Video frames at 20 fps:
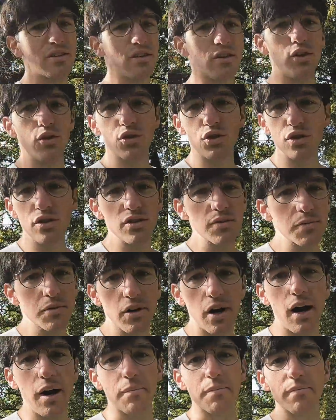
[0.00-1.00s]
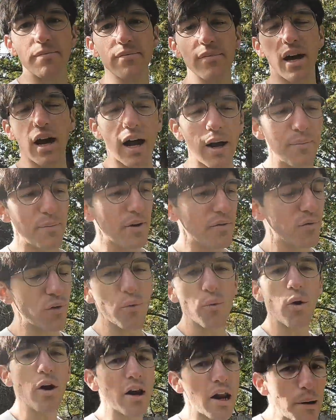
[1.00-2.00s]
You should subscribe. For
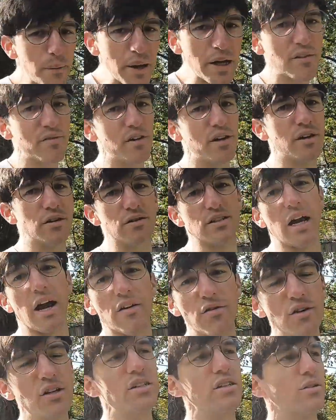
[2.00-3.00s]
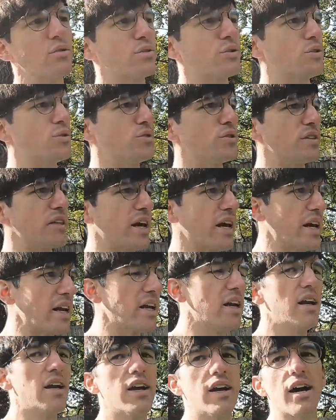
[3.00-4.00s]
one, I make videos every single Tuesday.
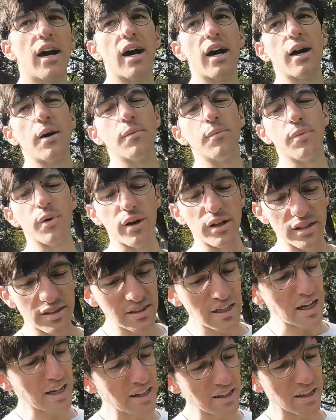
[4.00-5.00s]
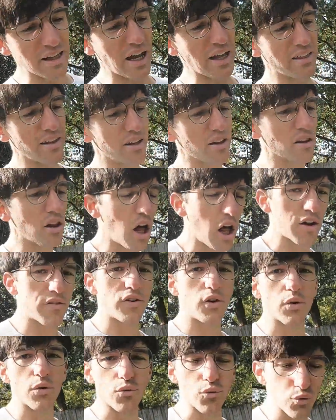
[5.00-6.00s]
But secondly, I think a lot of
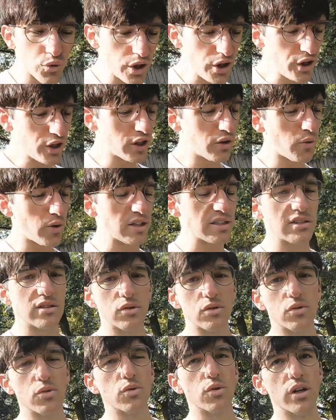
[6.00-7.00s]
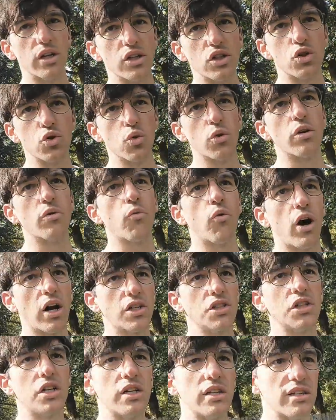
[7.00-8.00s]
you are really going to enjoy
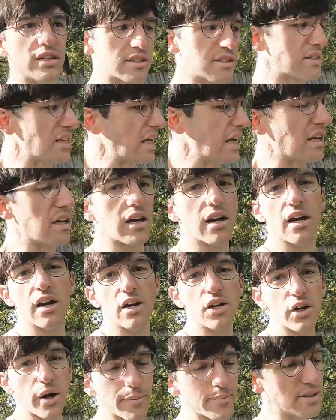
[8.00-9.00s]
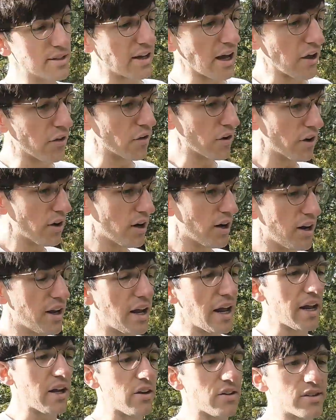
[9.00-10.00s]
watching this thing come together
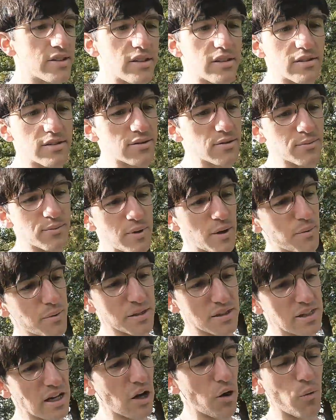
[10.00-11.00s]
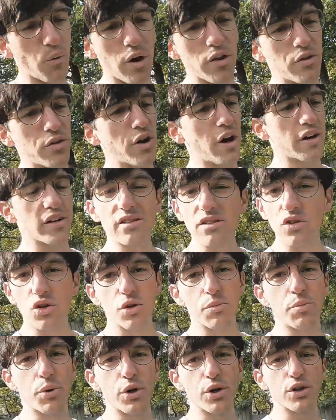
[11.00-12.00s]
and to be able to tell whether or not it's a
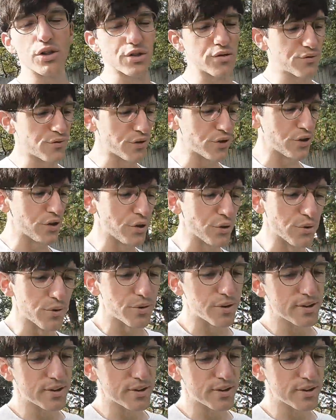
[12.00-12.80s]
good purchase for you.